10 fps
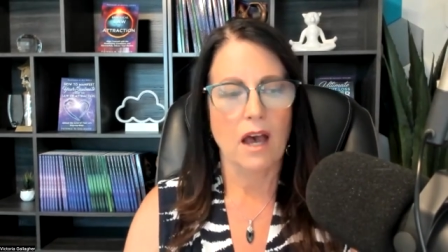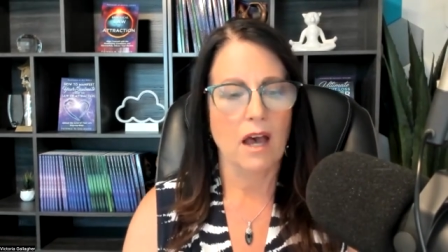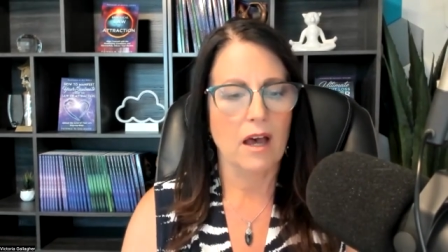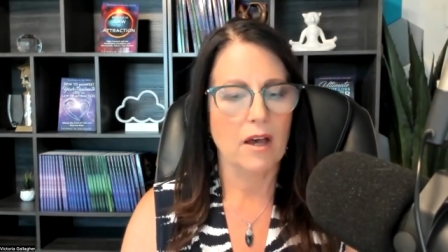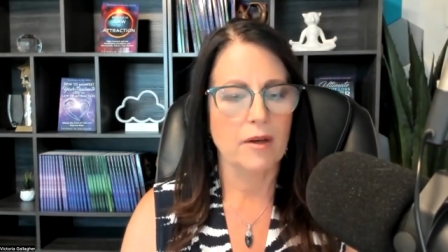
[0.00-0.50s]

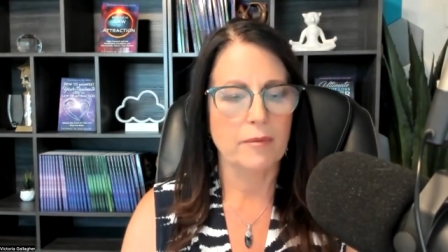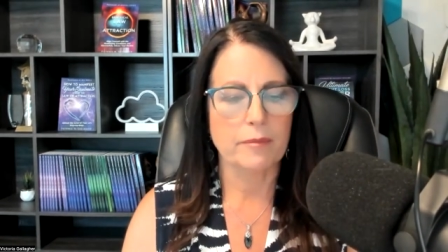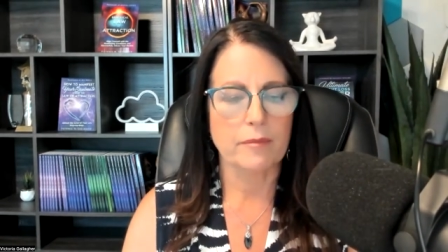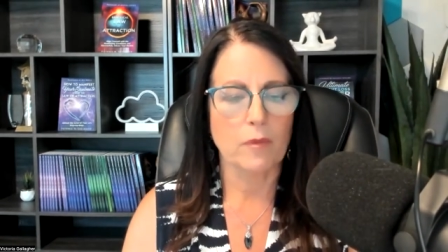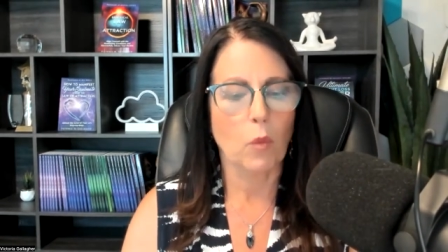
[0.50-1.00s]

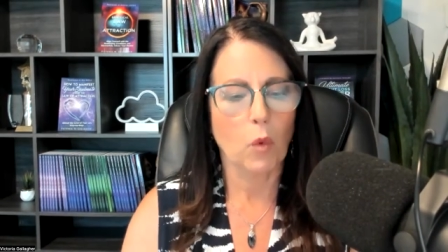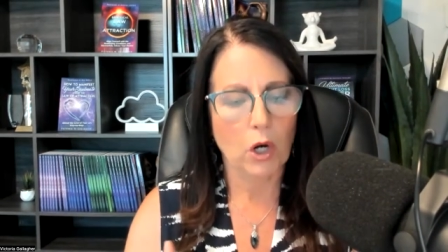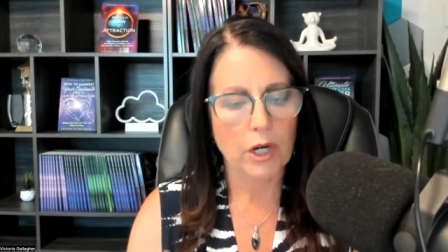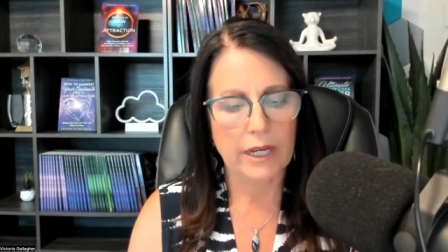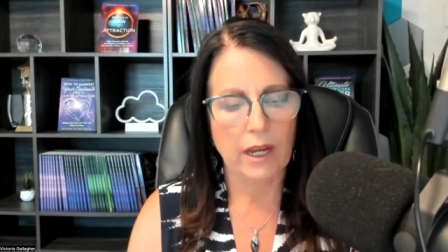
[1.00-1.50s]
um,
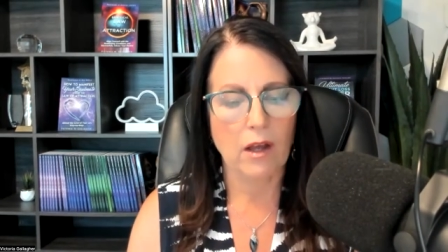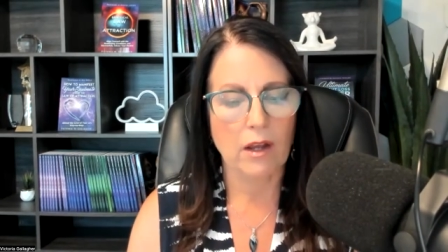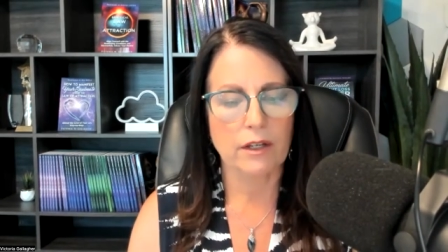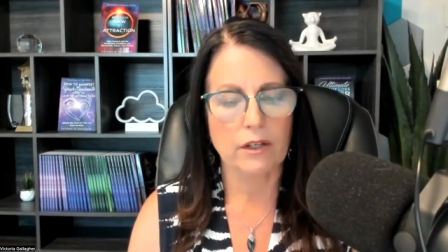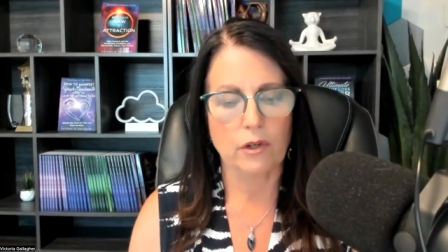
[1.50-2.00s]
working
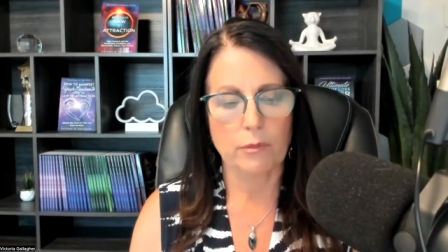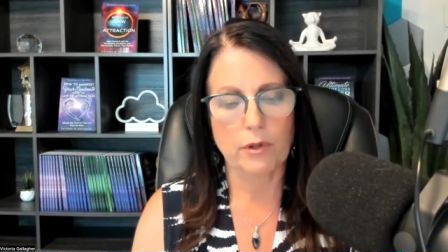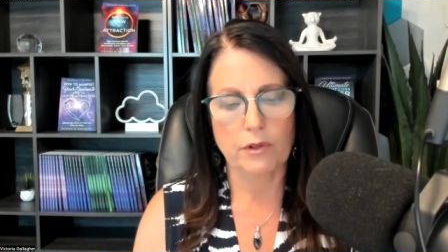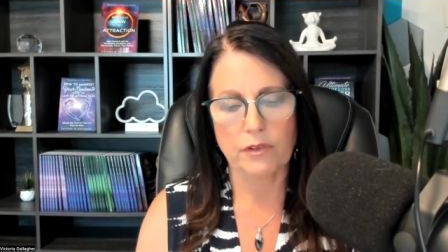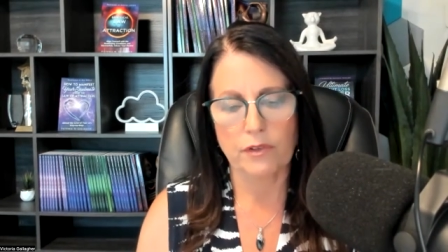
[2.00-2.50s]
on your
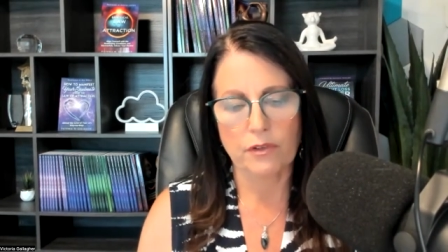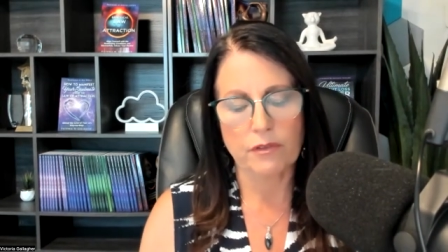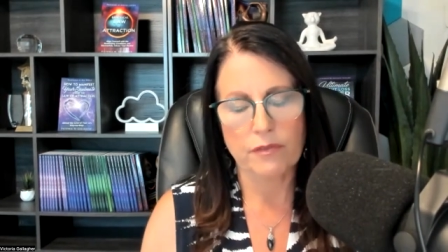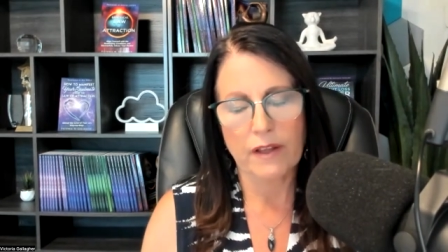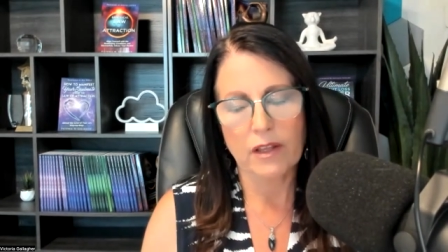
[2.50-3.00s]
personal
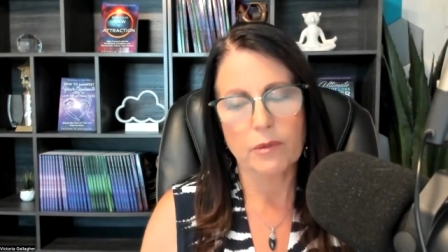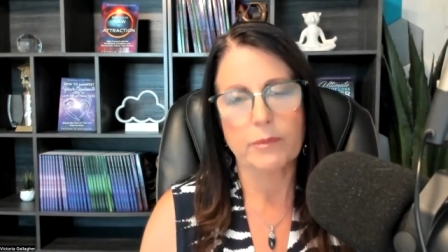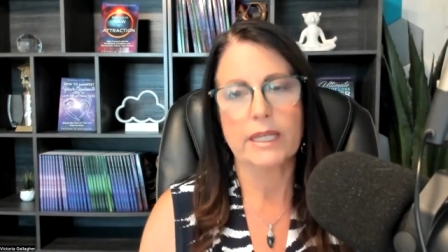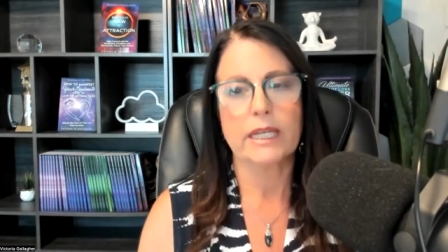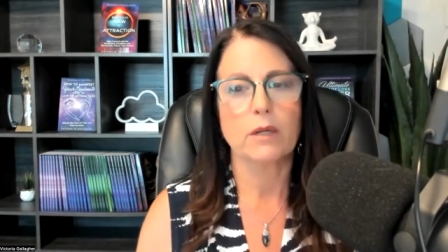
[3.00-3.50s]

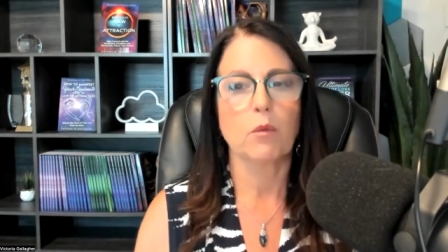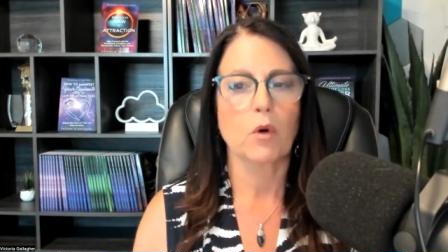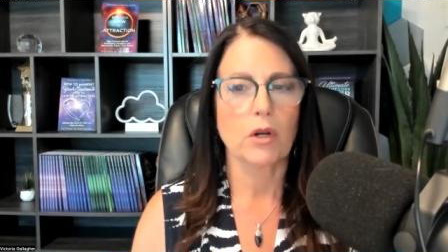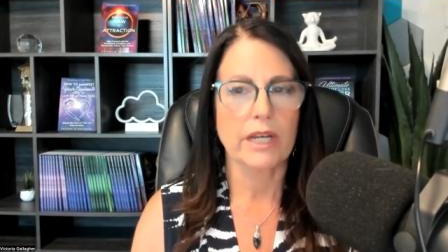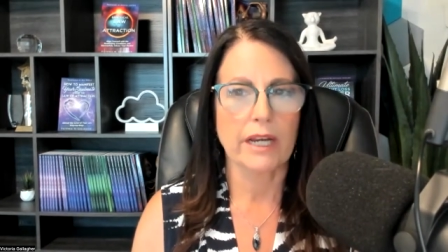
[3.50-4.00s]
development,
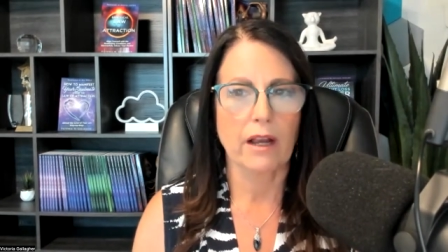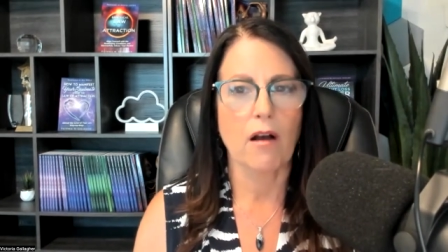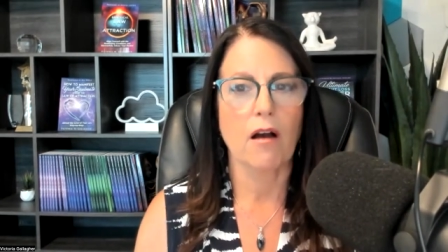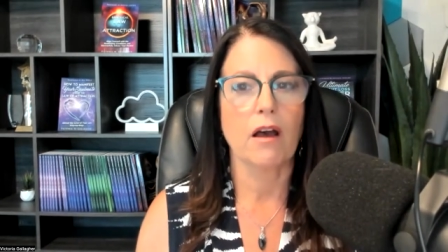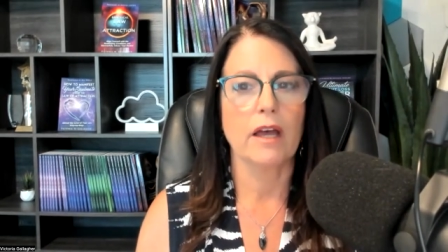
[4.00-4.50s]
working
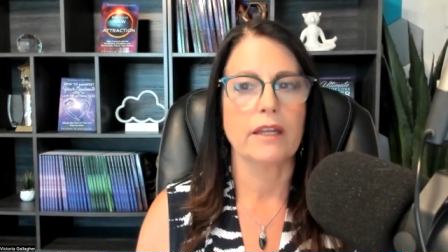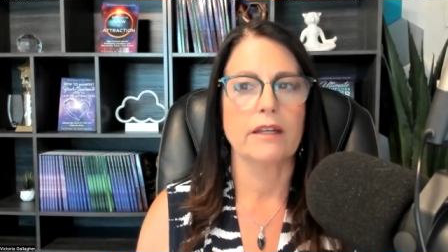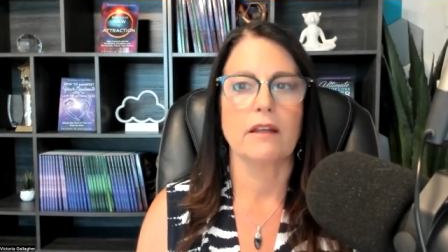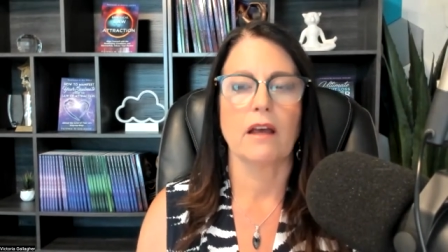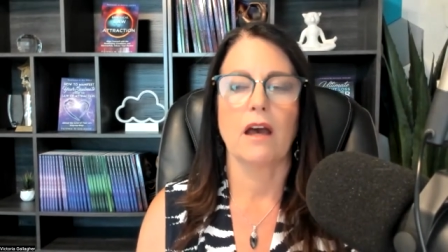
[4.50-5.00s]

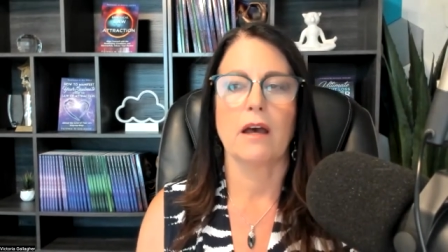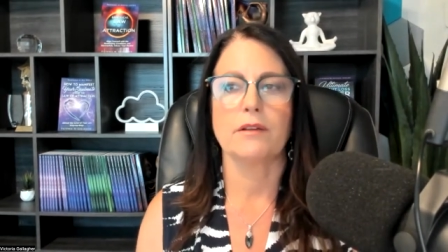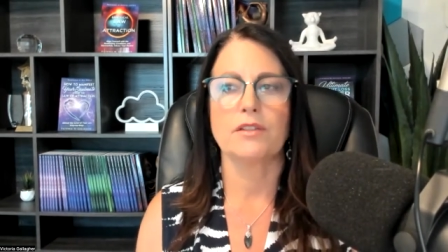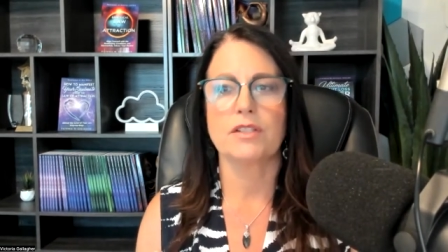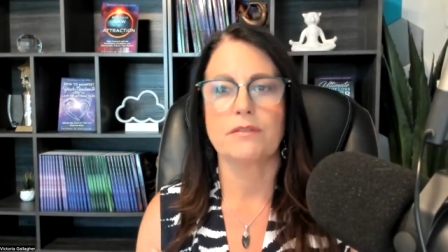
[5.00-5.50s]
on uh,
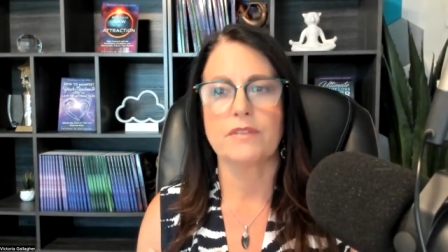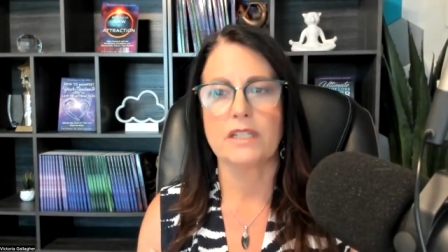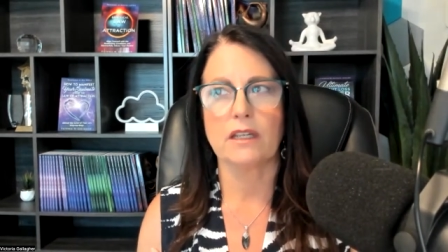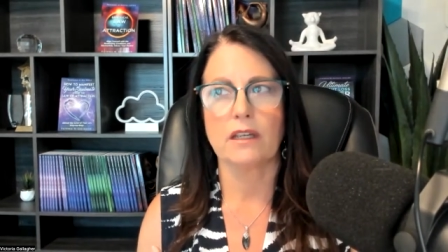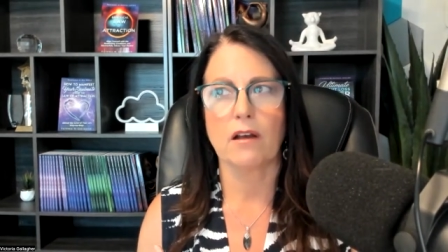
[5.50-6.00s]

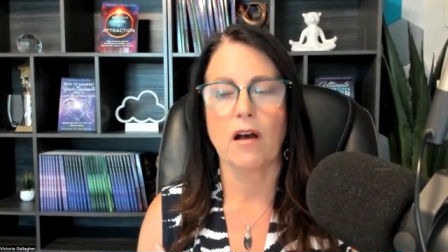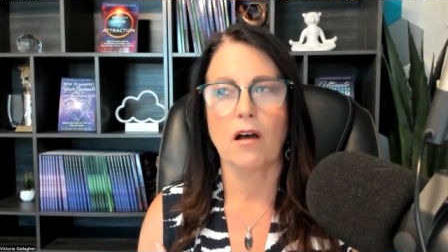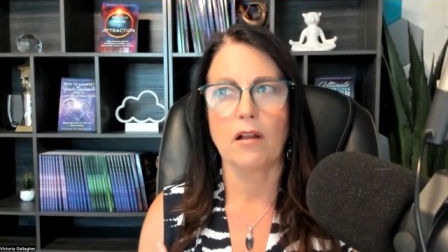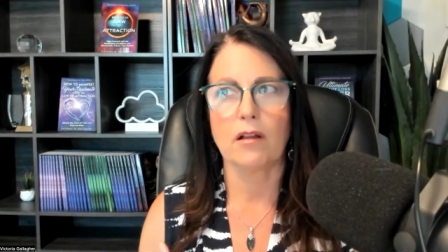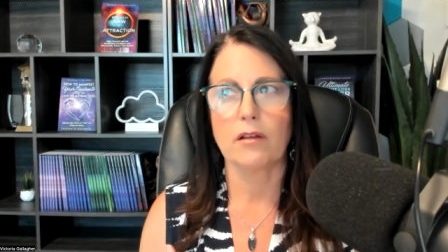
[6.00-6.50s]
shifting
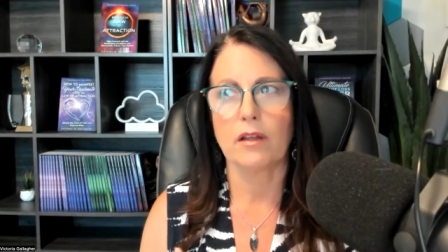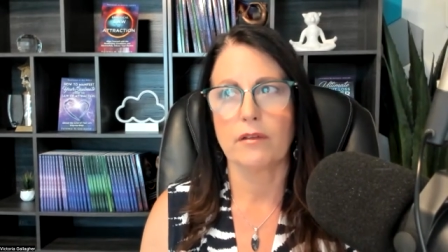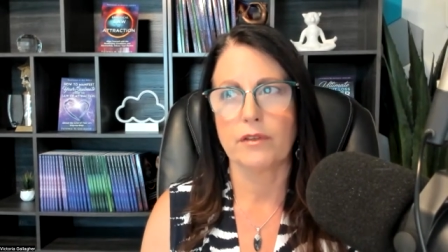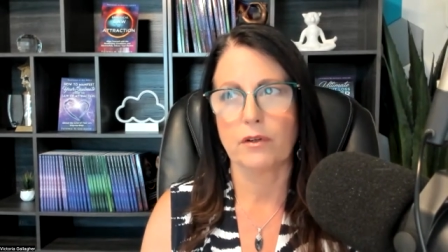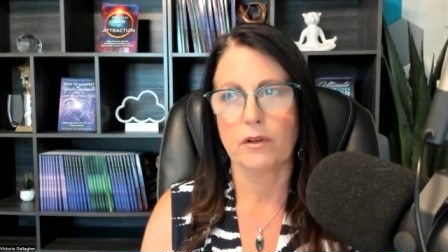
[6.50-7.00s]
all
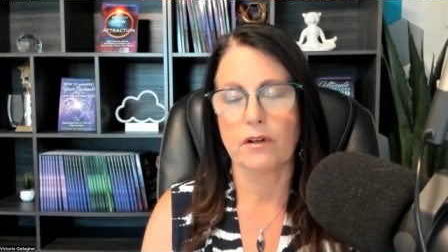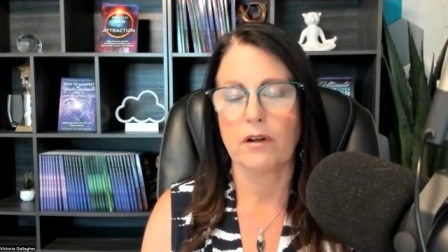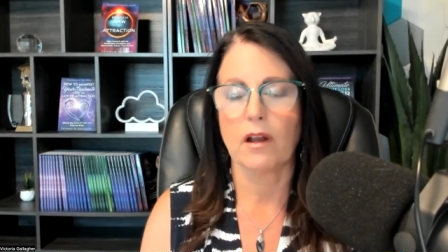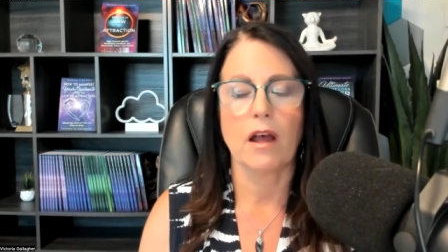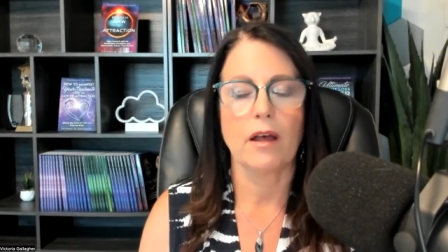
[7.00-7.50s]
of
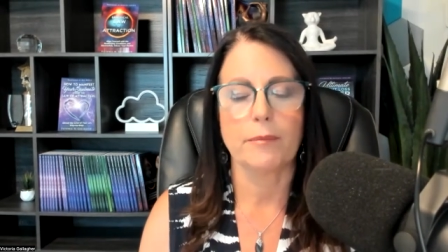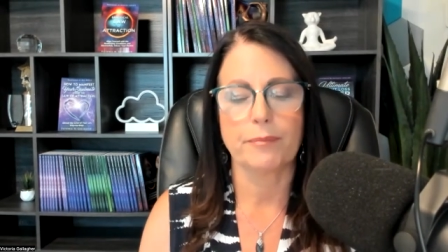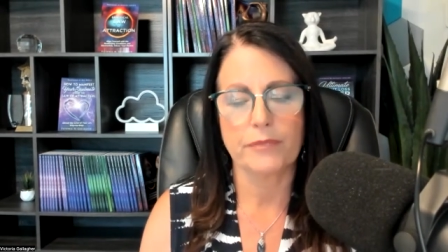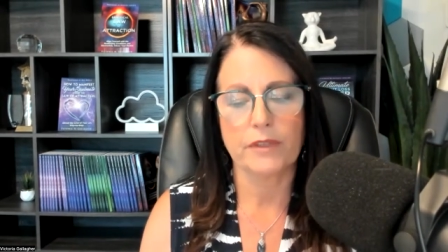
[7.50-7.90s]
your um,